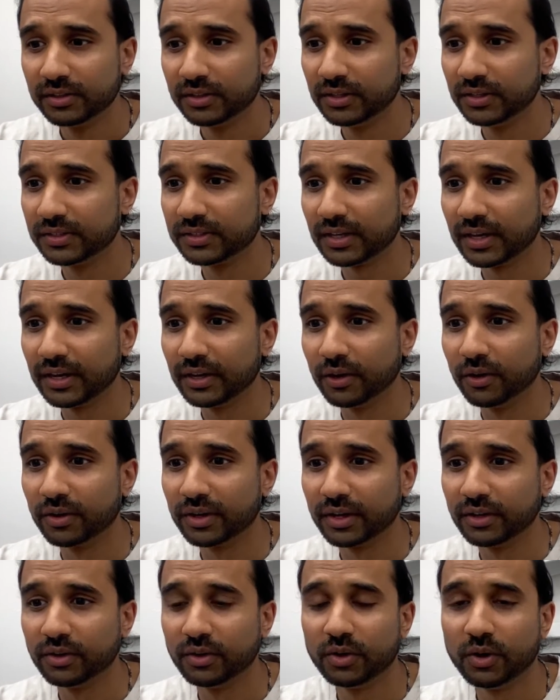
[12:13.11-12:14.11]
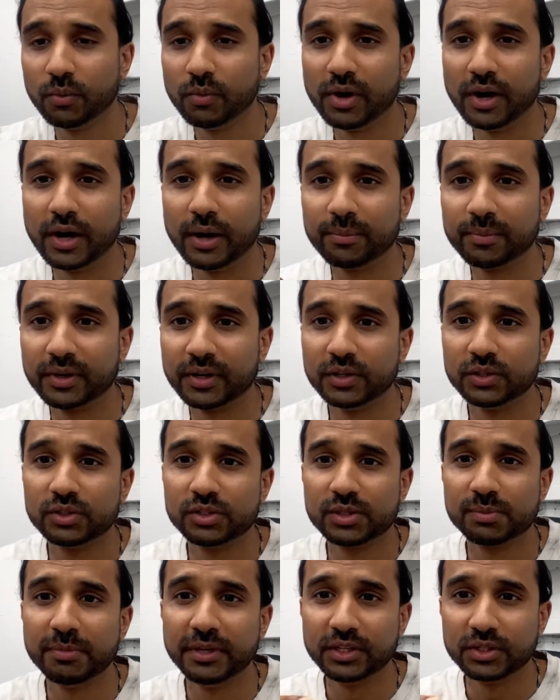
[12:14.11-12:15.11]
to say, okay, you know what, I'm gonna
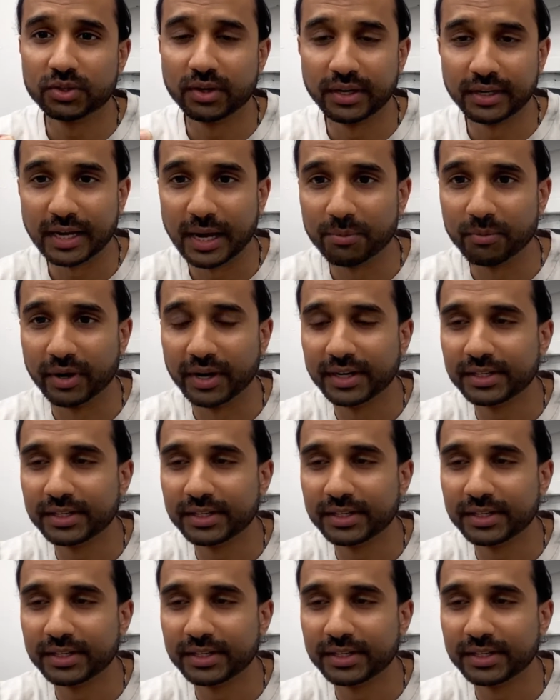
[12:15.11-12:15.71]
speak to a camera.